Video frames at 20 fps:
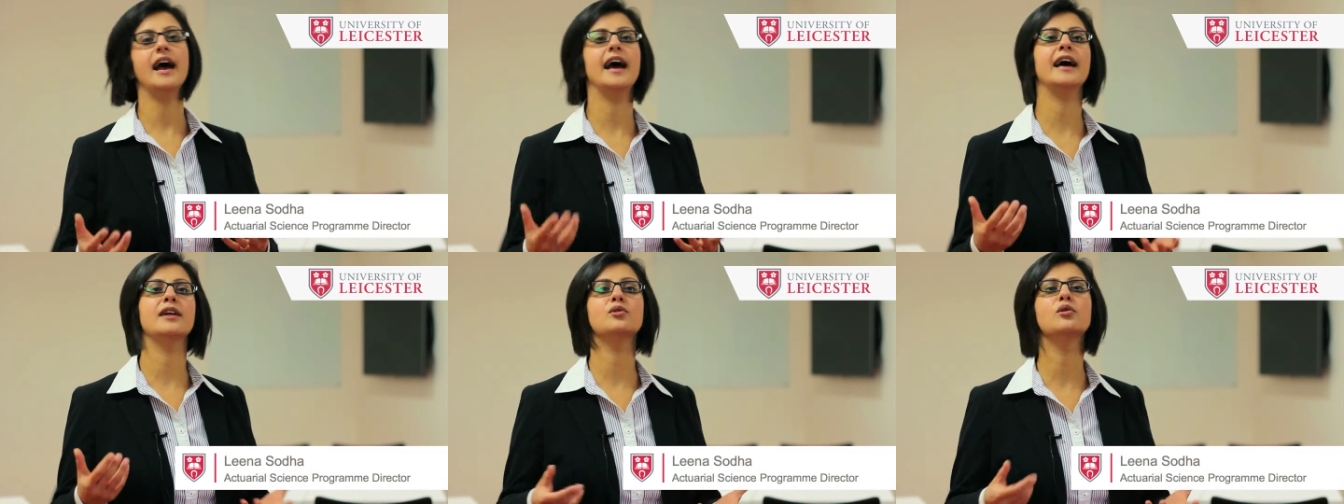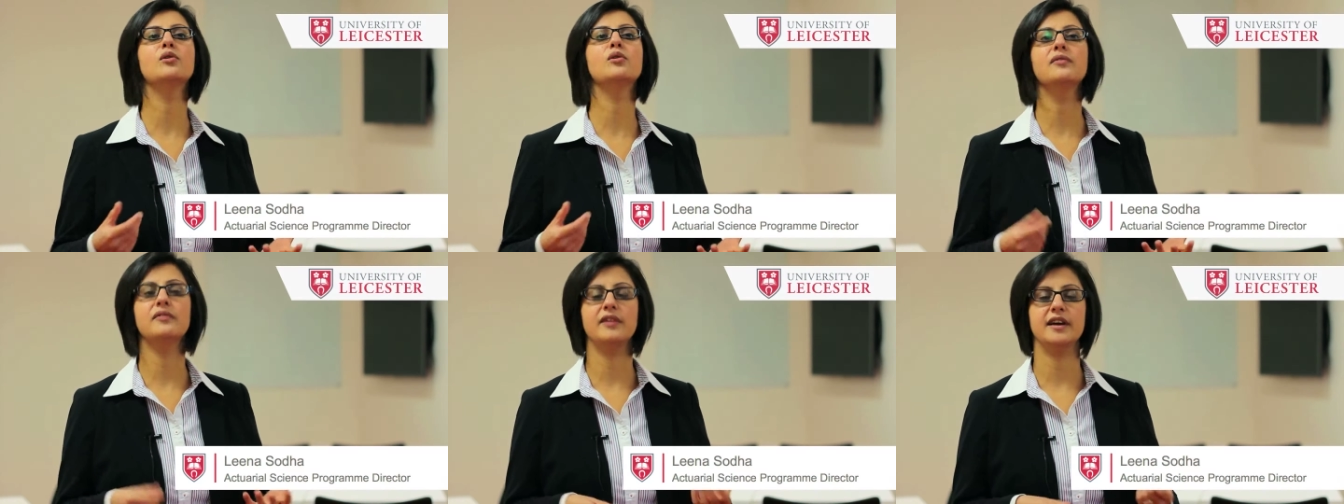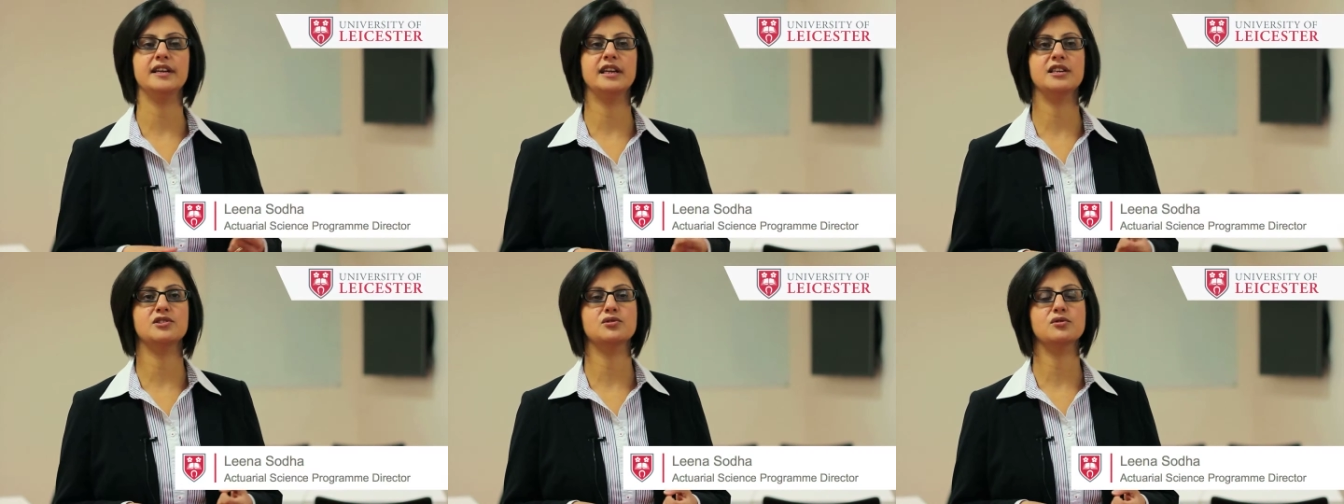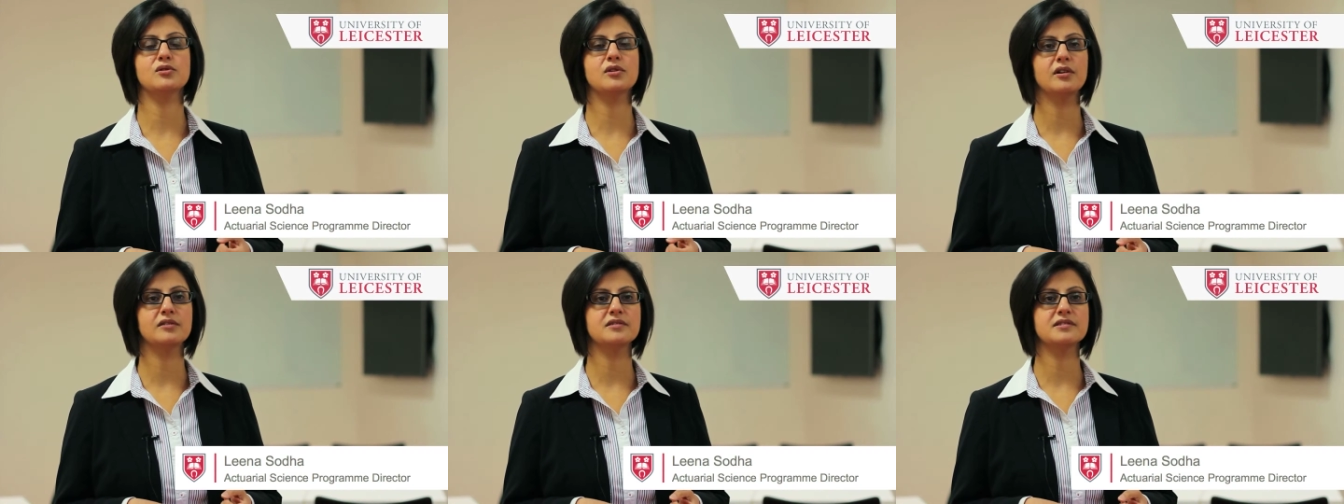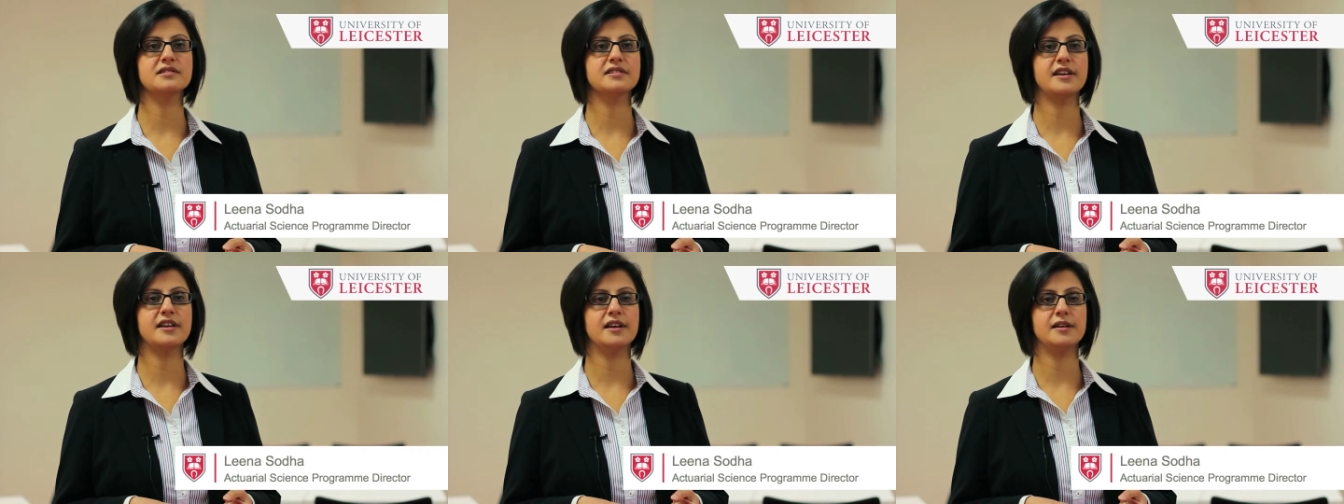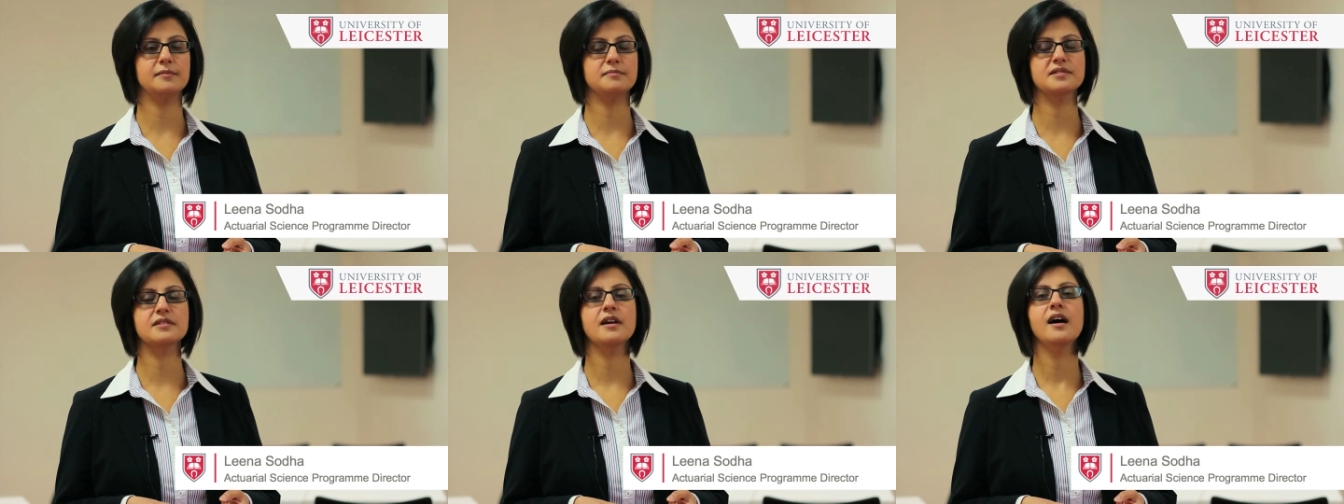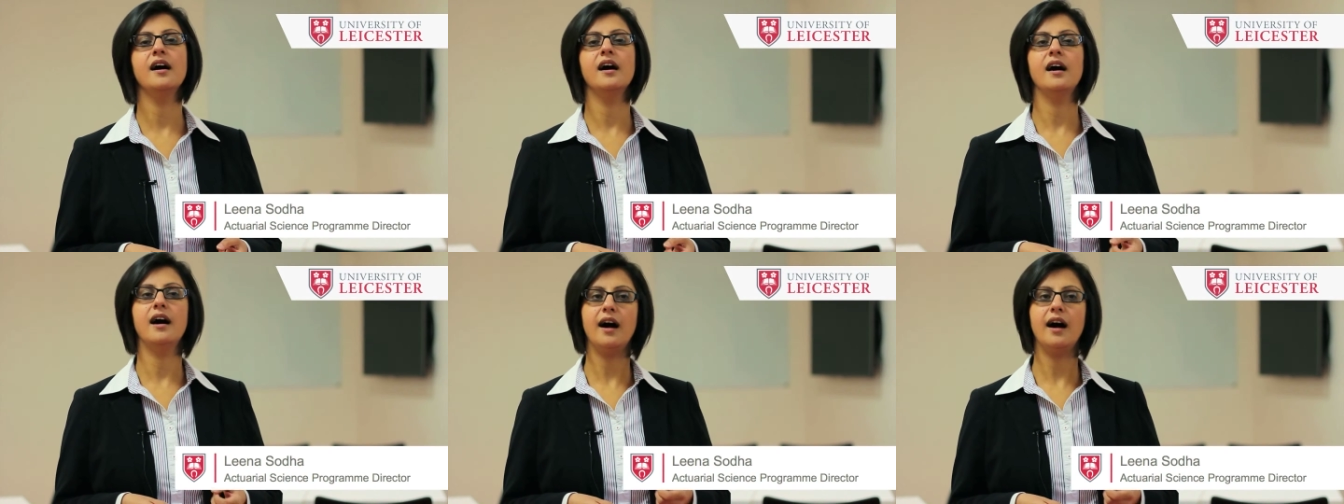and or financial concepts.